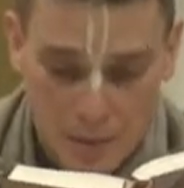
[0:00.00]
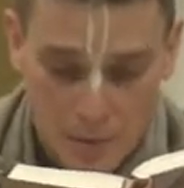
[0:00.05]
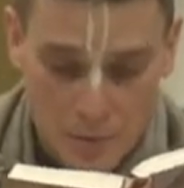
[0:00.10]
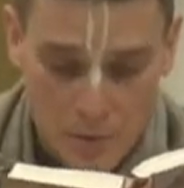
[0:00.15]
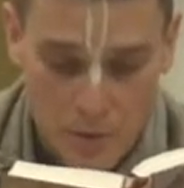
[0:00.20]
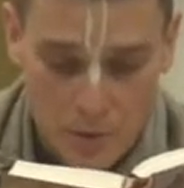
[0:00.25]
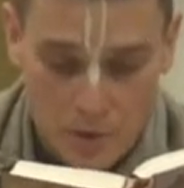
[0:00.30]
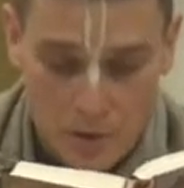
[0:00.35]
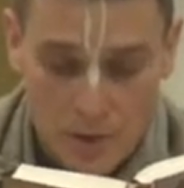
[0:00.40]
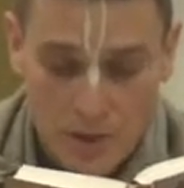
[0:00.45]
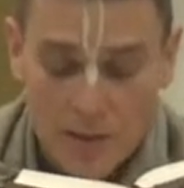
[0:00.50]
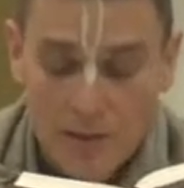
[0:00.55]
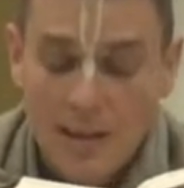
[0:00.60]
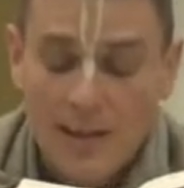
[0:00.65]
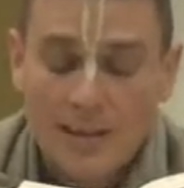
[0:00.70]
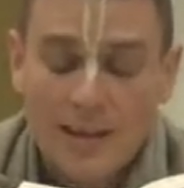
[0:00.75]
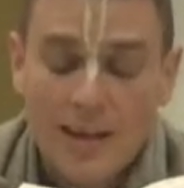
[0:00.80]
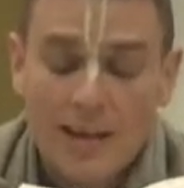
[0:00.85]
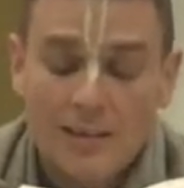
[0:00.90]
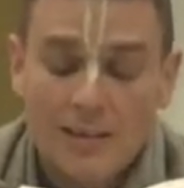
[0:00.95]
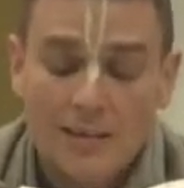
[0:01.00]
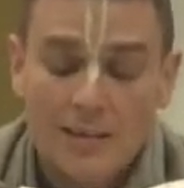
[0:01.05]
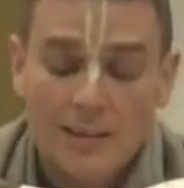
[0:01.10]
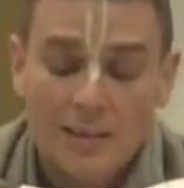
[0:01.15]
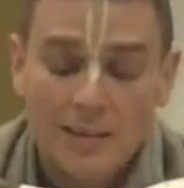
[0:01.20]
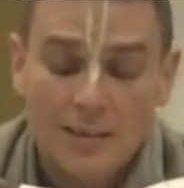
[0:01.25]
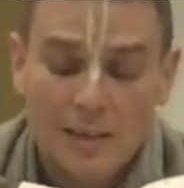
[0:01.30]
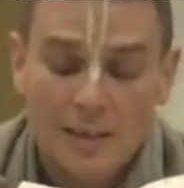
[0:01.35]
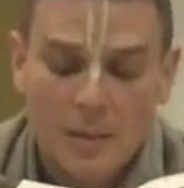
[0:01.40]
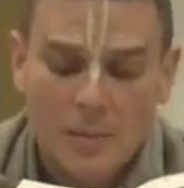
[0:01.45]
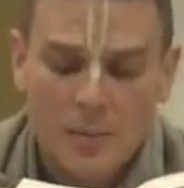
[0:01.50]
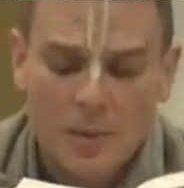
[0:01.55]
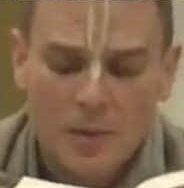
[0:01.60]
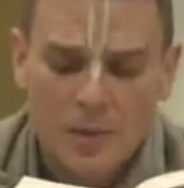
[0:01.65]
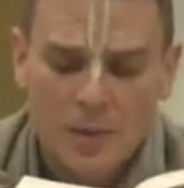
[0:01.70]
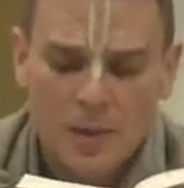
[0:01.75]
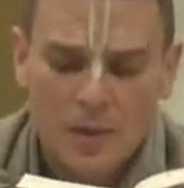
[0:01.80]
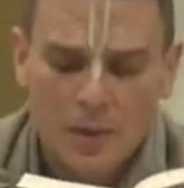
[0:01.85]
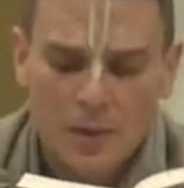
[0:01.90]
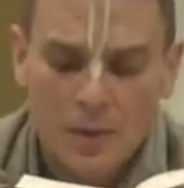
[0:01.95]
Krishna then asked the
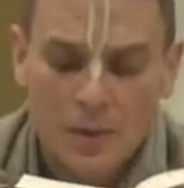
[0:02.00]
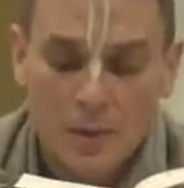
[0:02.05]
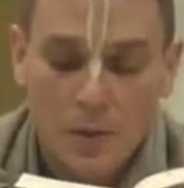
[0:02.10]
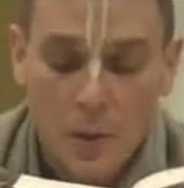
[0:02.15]
demigod,